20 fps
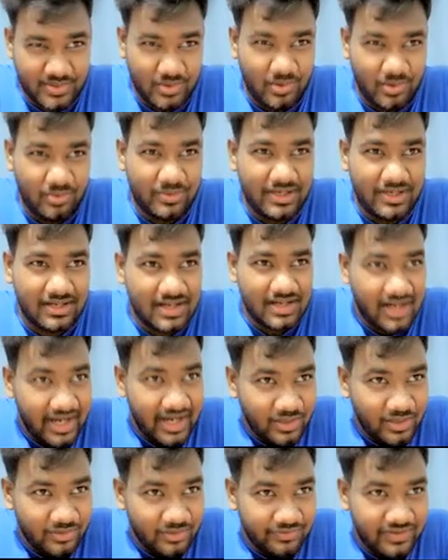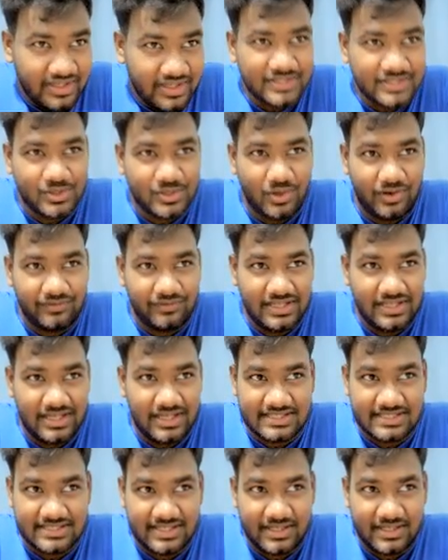So we'll try to finish off
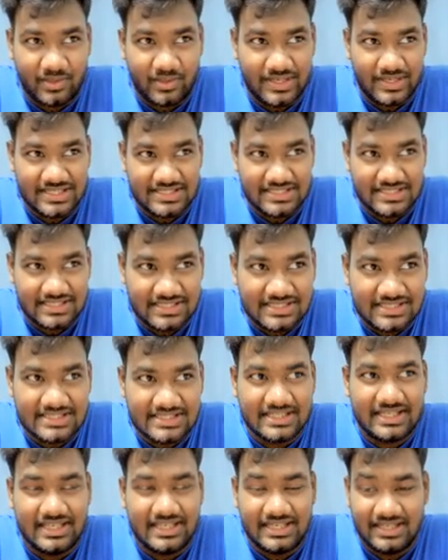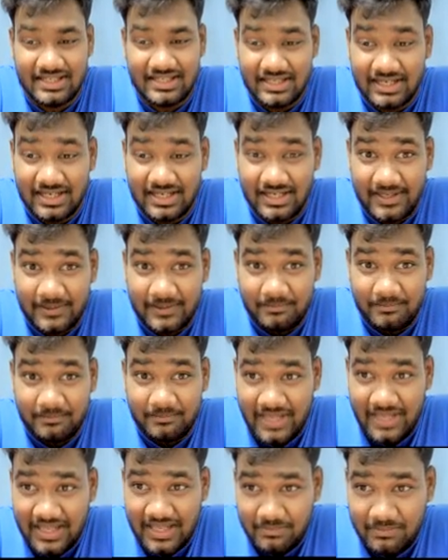the essay questions in
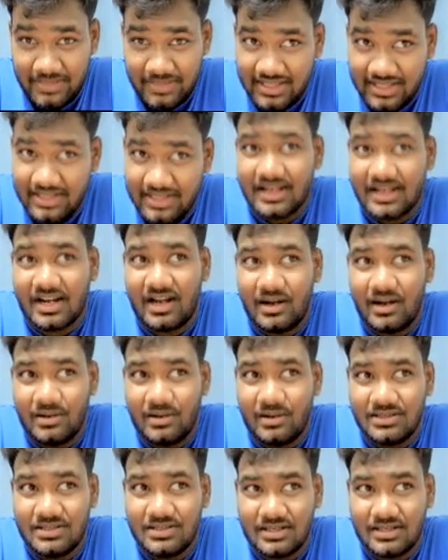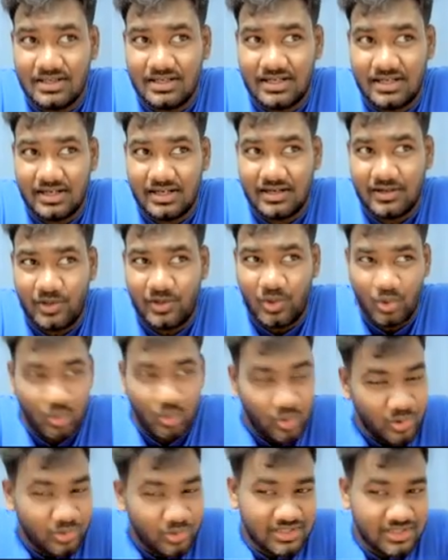maybe around 2
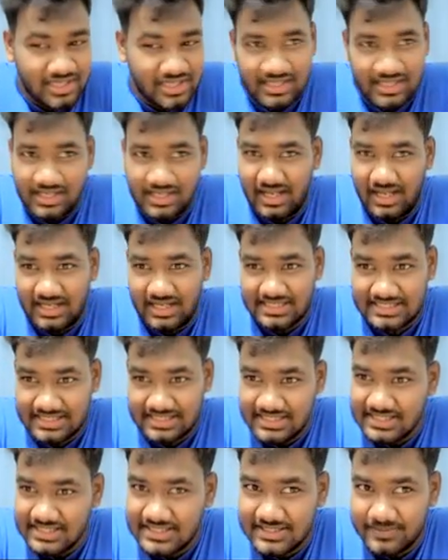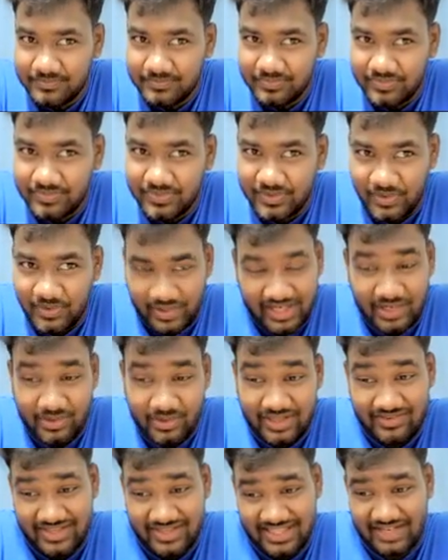to 3 classes. Okay,
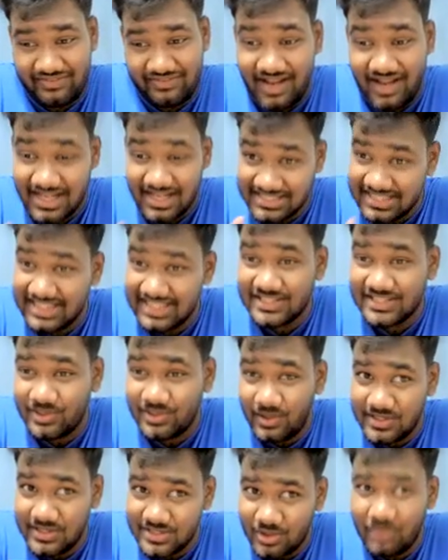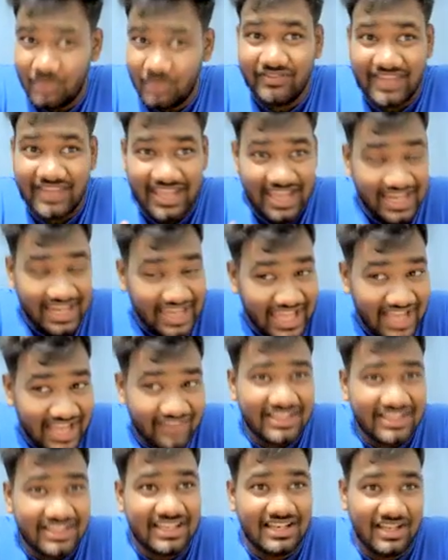now given that fasting is also over, we can
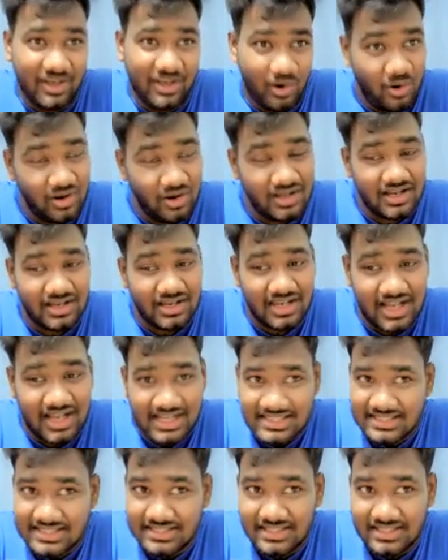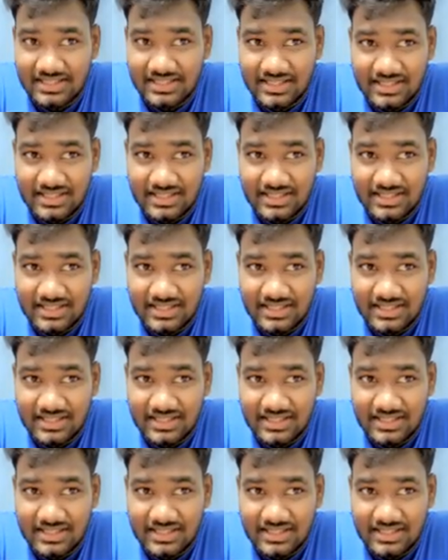have a little longer class.